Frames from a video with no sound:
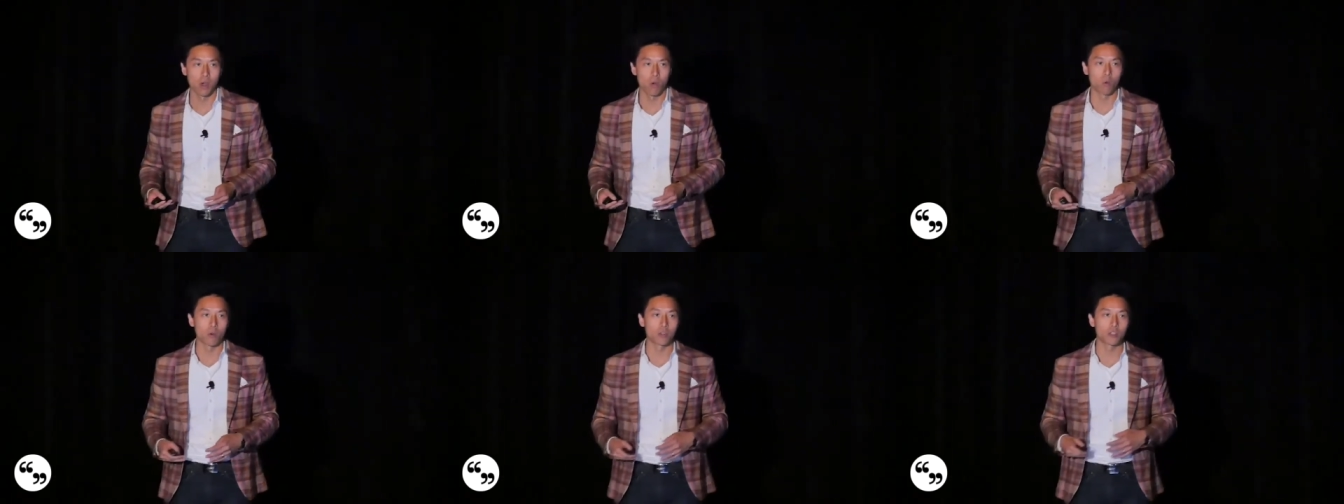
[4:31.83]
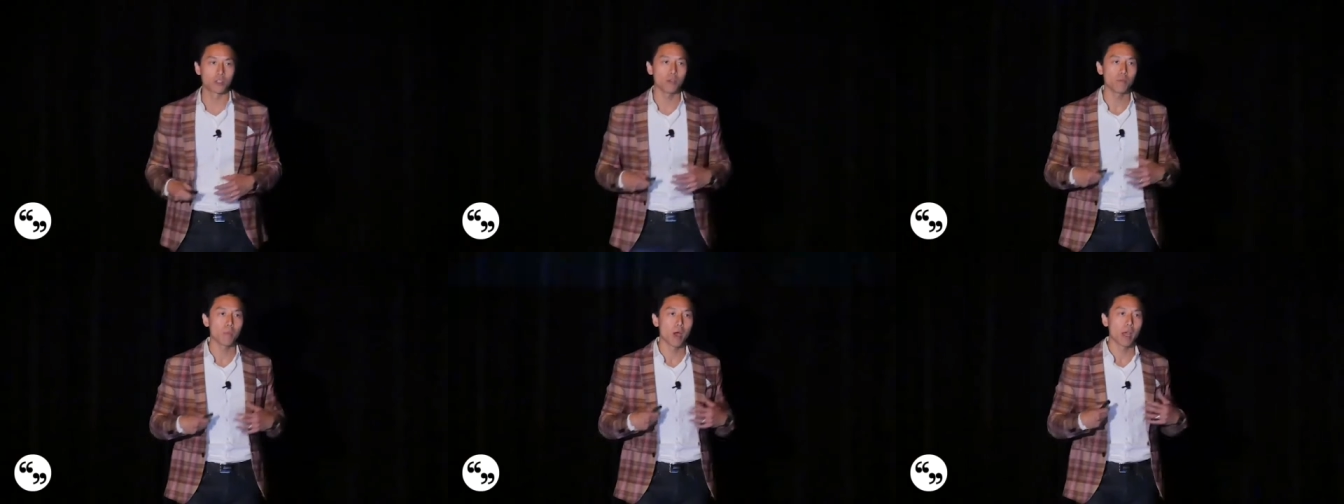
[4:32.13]

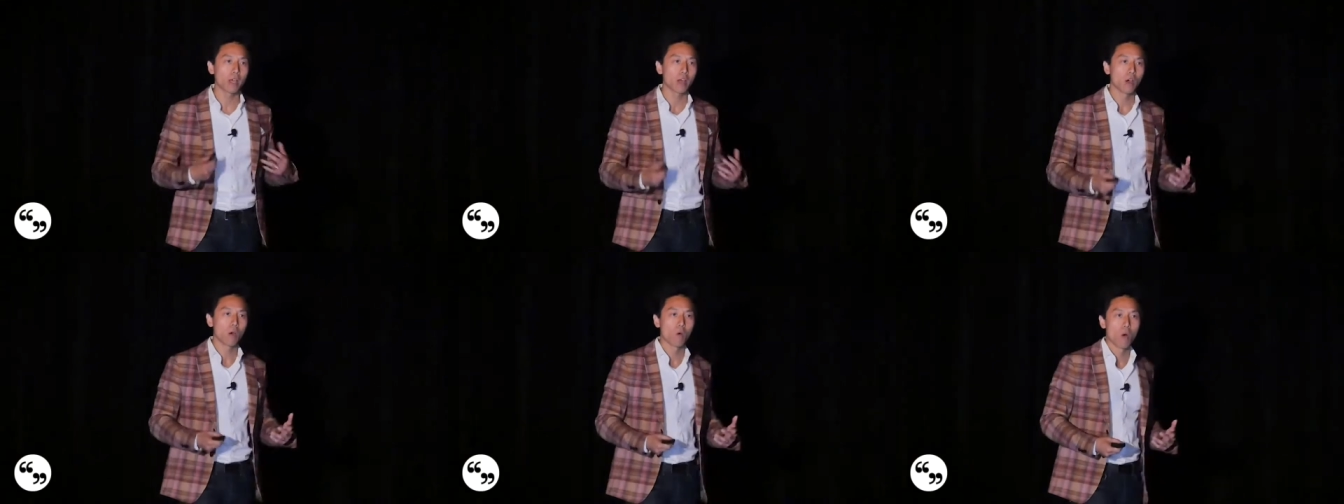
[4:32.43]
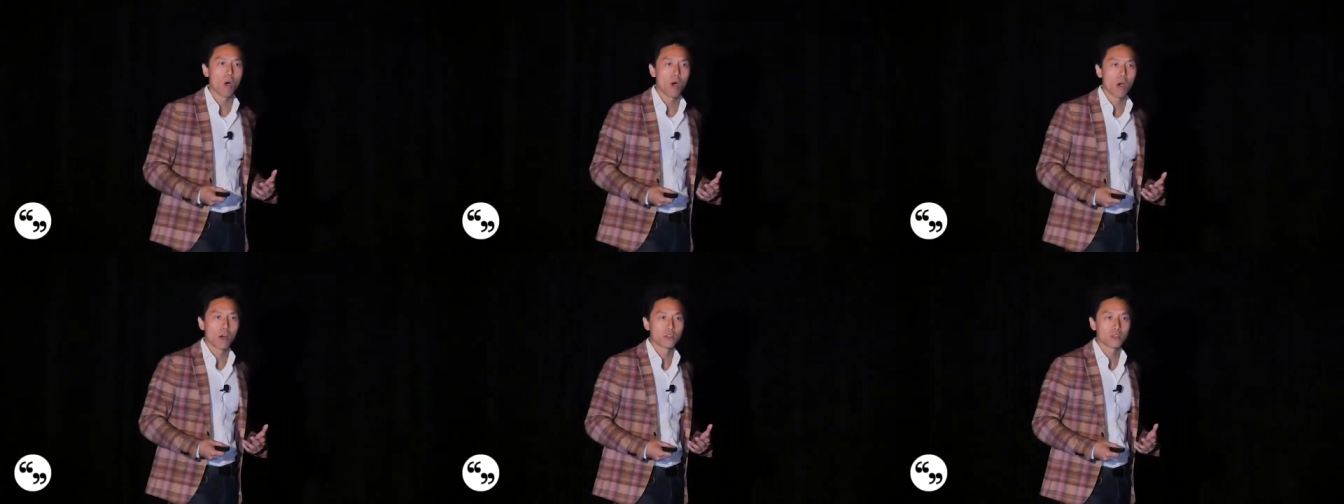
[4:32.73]
Whereas you might go
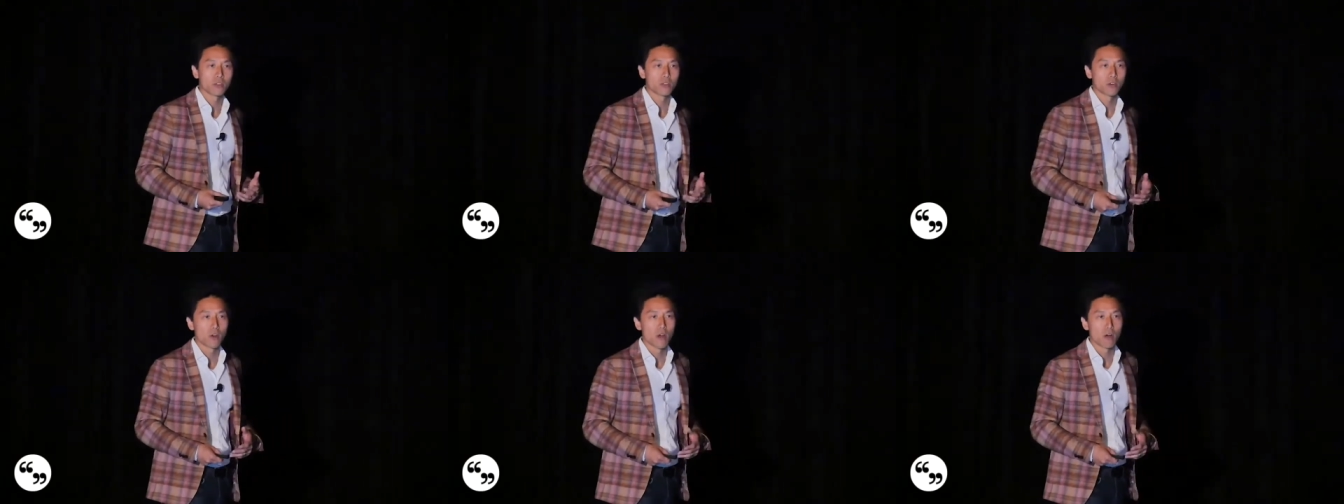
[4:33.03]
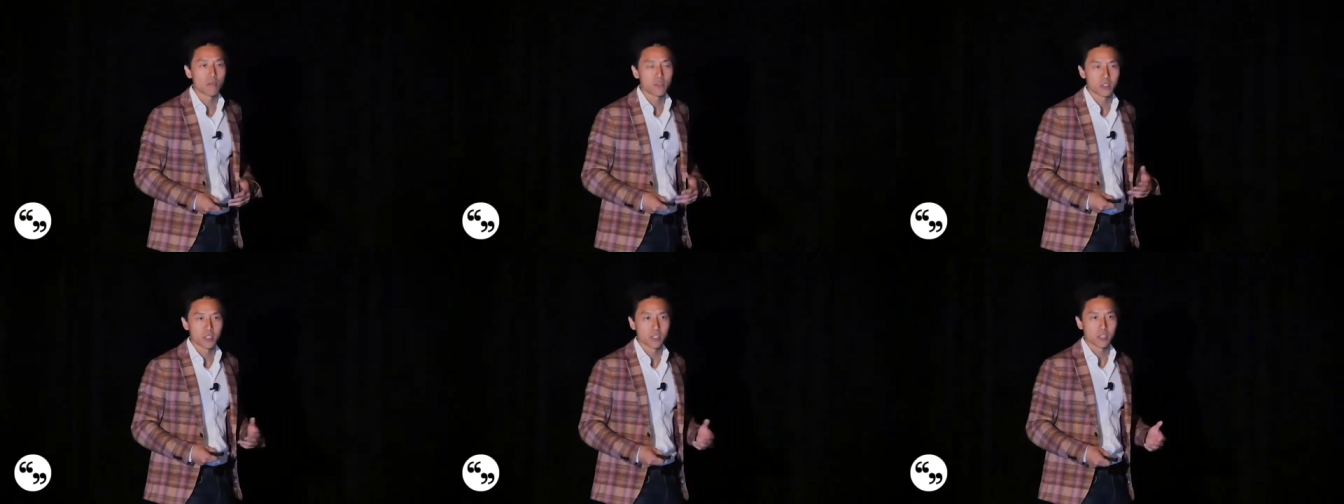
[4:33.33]
on, turn
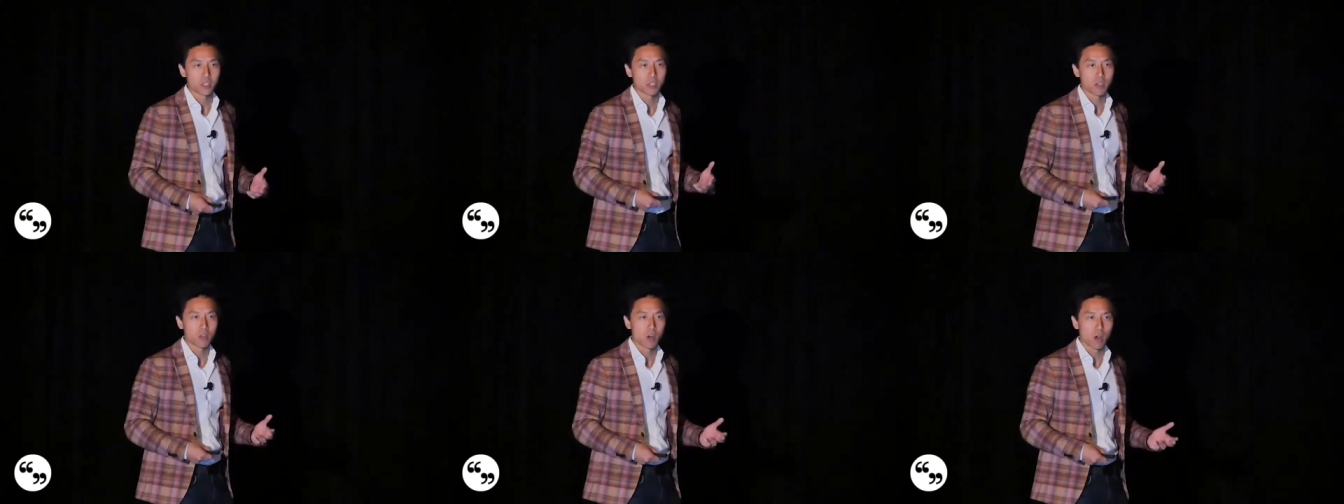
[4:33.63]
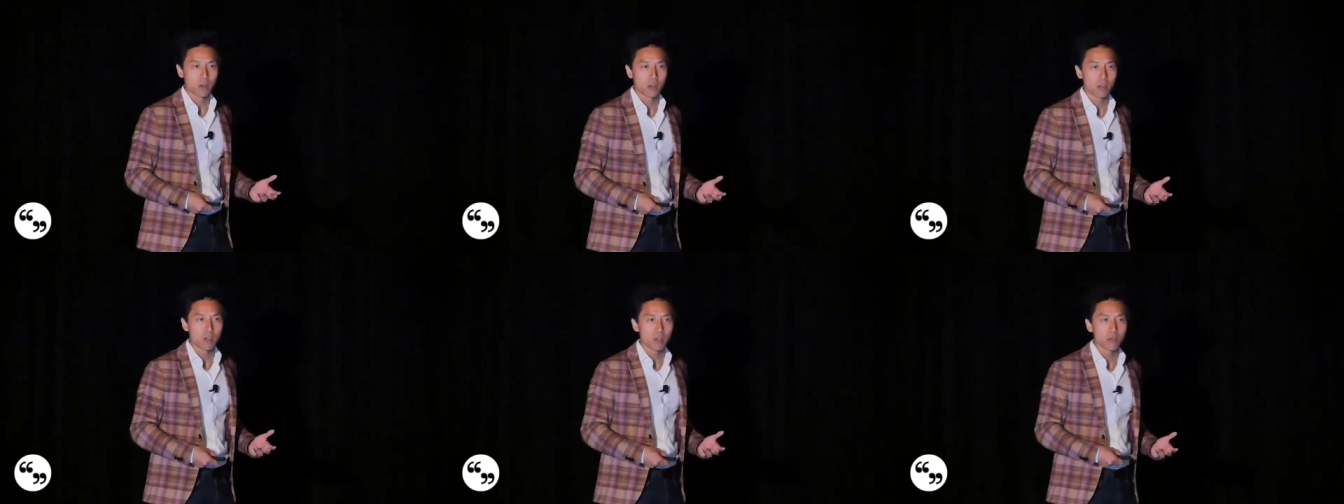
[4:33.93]
on the six
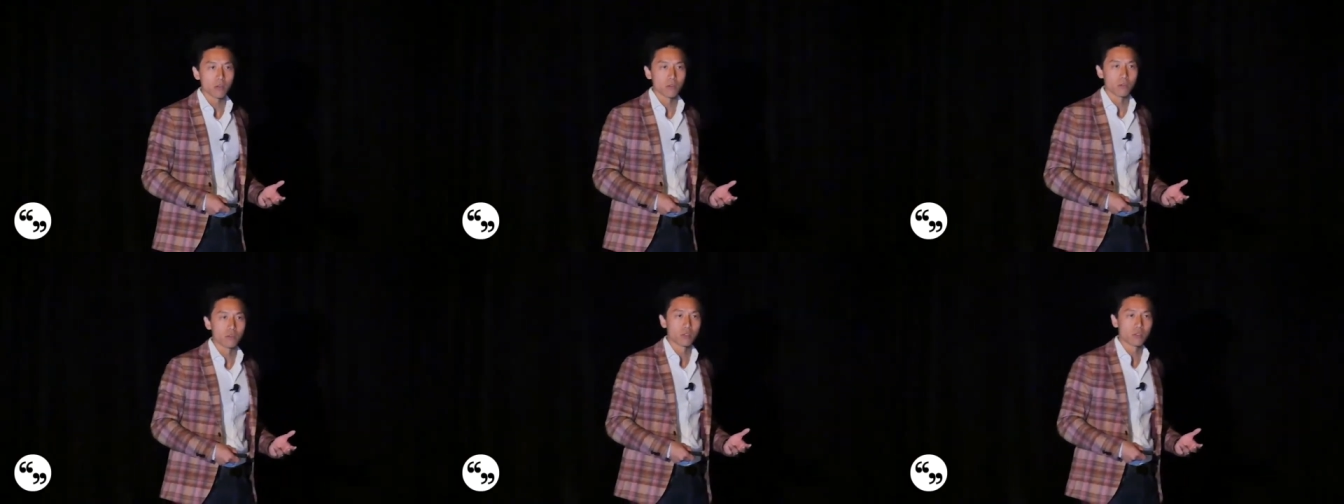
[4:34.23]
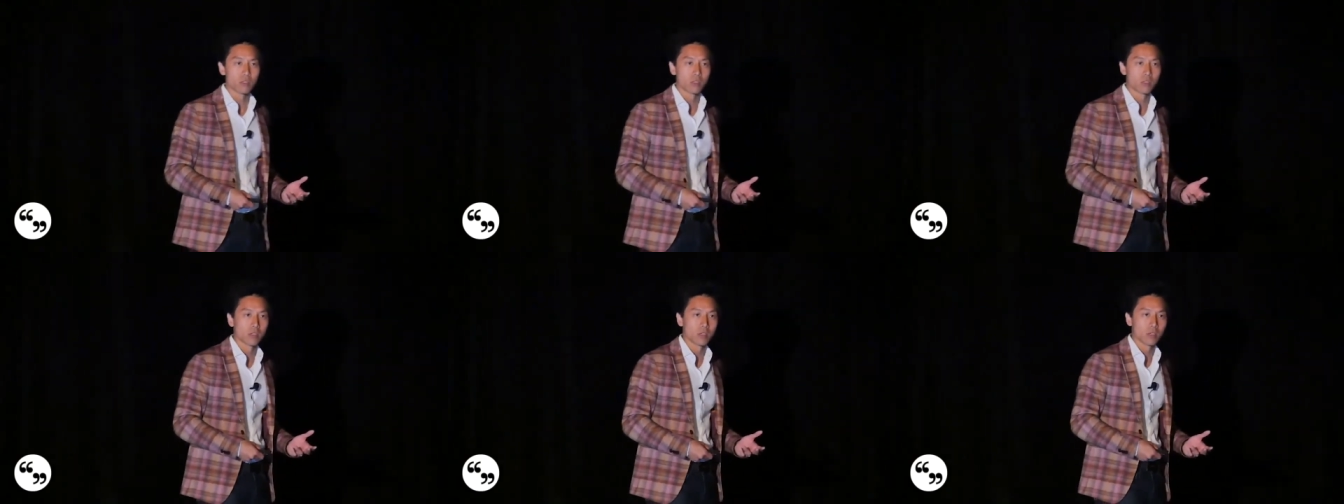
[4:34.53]
o'clock
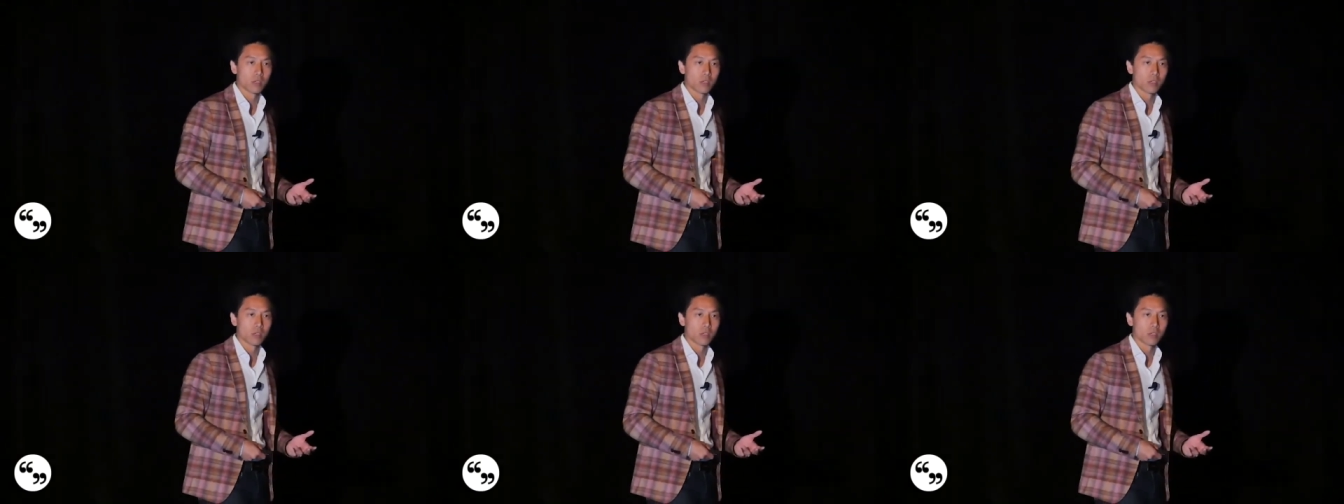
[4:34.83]
news,